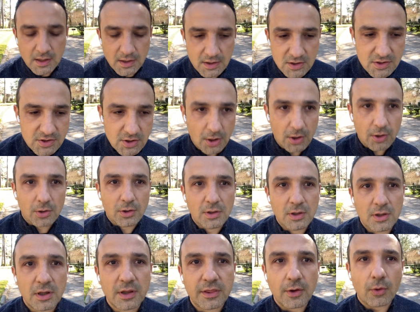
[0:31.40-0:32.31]
So
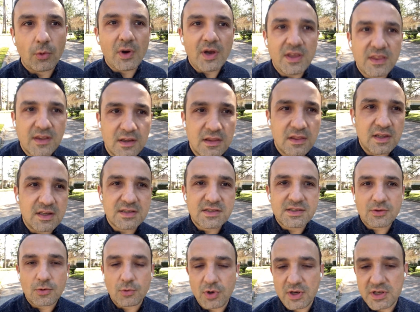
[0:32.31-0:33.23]
the way that
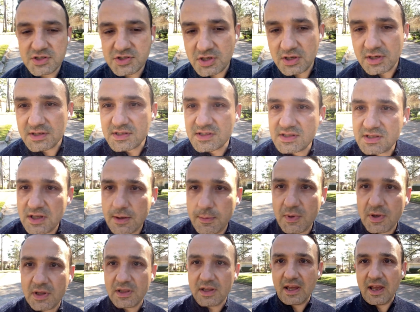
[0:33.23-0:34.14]
this question is
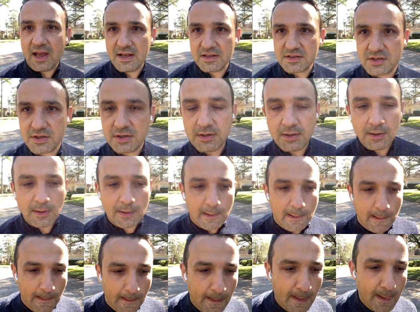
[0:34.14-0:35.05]
typically answered
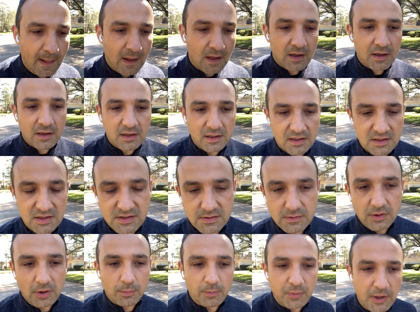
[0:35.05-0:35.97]
is,
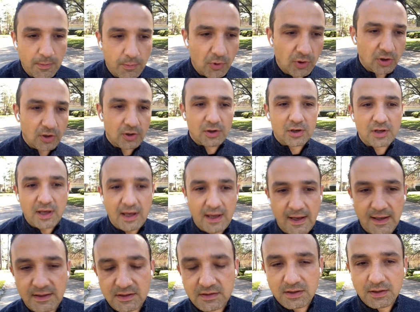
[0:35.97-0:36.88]
people look
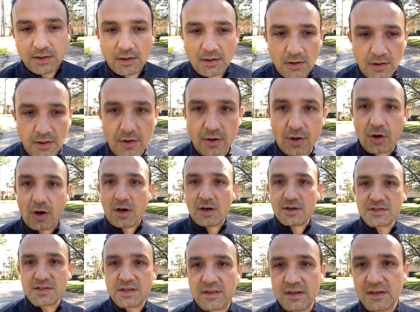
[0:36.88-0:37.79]
at the
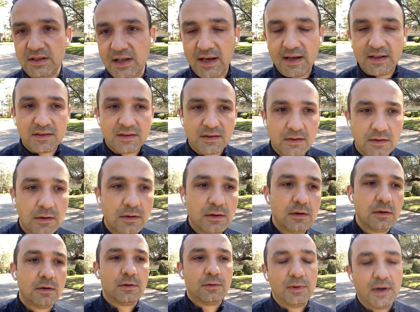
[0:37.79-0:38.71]
cost of the debt,
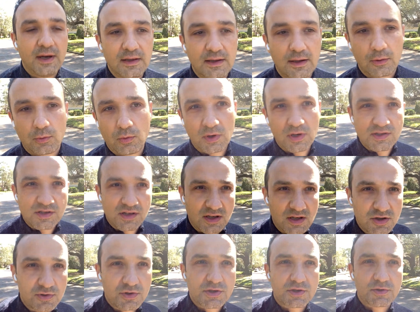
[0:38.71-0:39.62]
right? Like, what is the
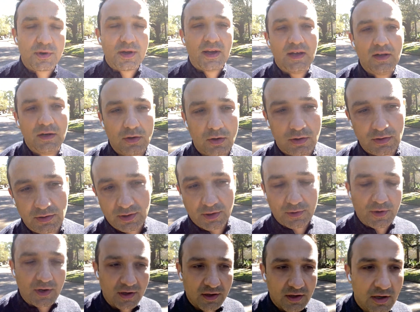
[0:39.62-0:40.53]
interest rate on the
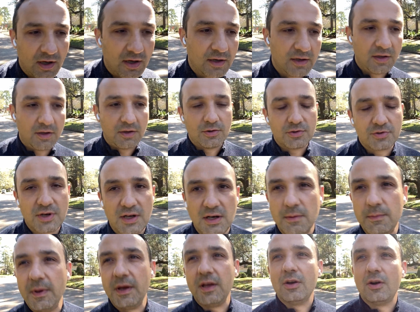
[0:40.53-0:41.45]
credit card that you're trying to
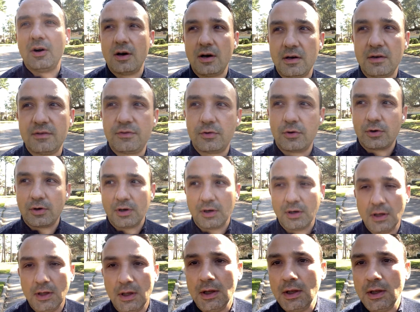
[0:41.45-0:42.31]
pay off, or